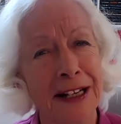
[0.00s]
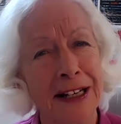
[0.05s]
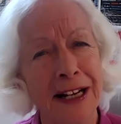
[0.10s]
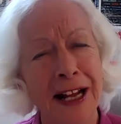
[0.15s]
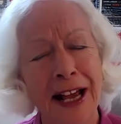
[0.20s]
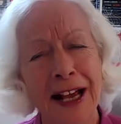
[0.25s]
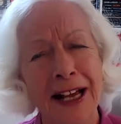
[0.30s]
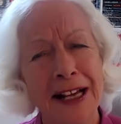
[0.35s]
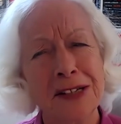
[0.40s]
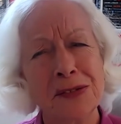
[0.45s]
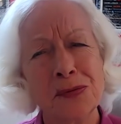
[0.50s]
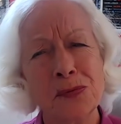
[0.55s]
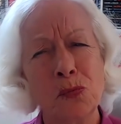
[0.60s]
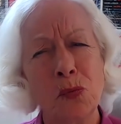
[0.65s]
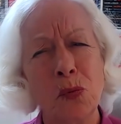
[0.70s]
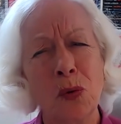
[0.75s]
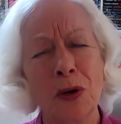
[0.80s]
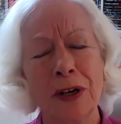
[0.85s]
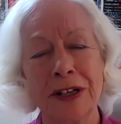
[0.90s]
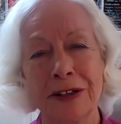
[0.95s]
And it's
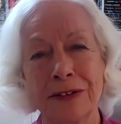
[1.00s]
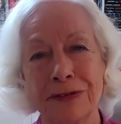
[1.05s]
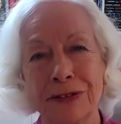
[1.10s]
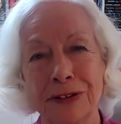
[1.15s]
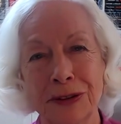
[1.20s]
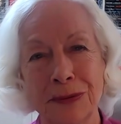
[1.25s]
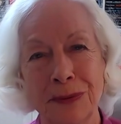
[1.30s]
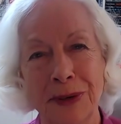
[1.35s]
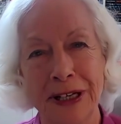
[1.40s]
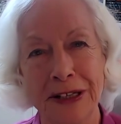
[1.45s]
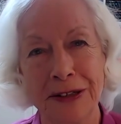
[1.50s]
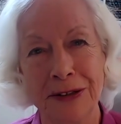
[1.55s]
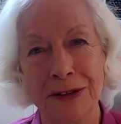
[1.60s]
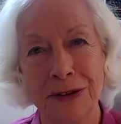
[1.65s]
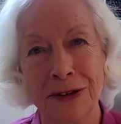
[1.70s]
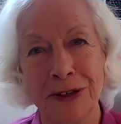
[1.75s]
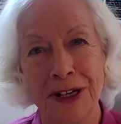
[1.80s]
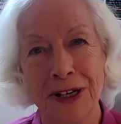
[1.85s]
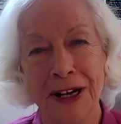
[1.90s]
wonderful the way you